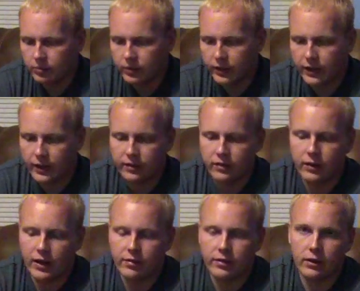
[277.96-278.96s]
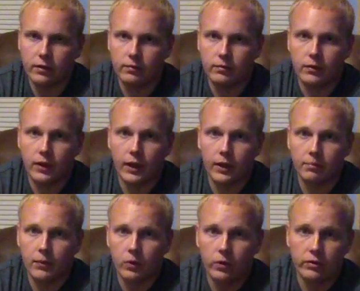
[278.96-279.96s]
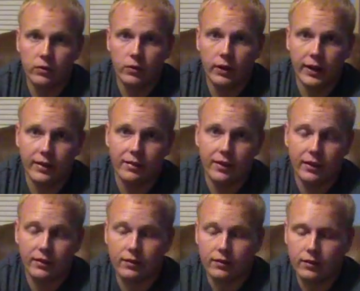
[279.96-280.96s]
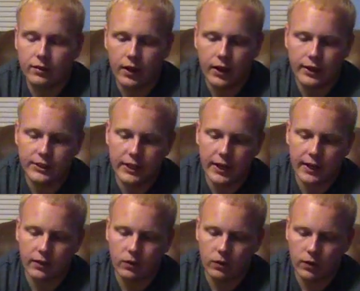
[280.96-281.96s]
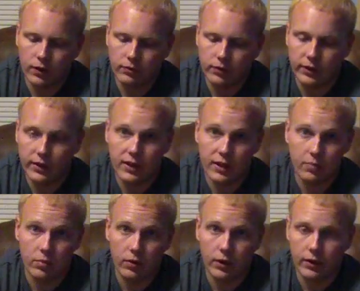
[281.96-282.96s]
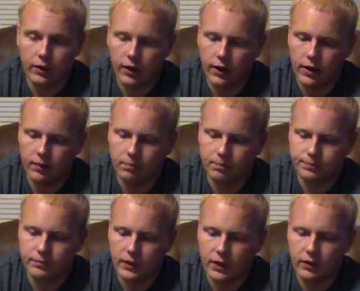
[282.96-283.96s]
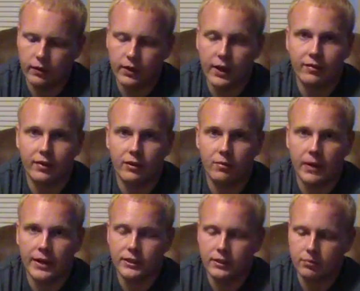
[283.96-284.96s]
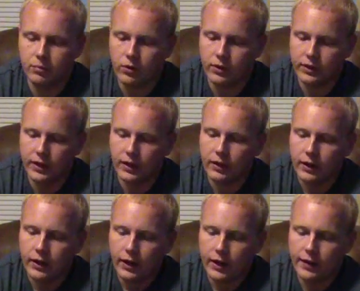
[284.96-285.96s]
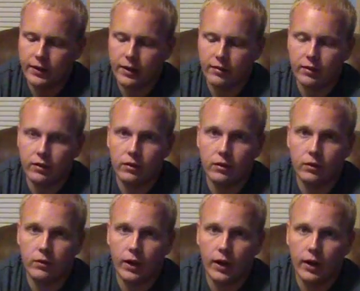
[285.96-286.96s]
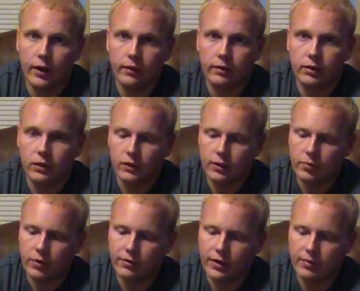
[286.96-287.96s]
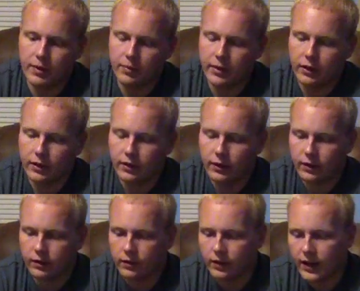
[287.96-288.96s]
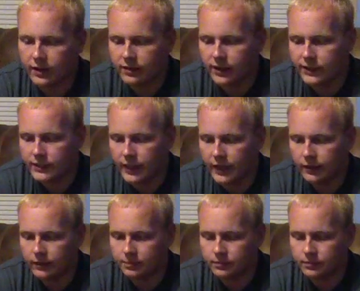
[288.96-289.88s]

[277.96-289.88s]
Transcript: Pretty nice. You have your old school headset jack, or for the keyboard, kind of an expansion port there. And then you have the new 3.5mm headset jack.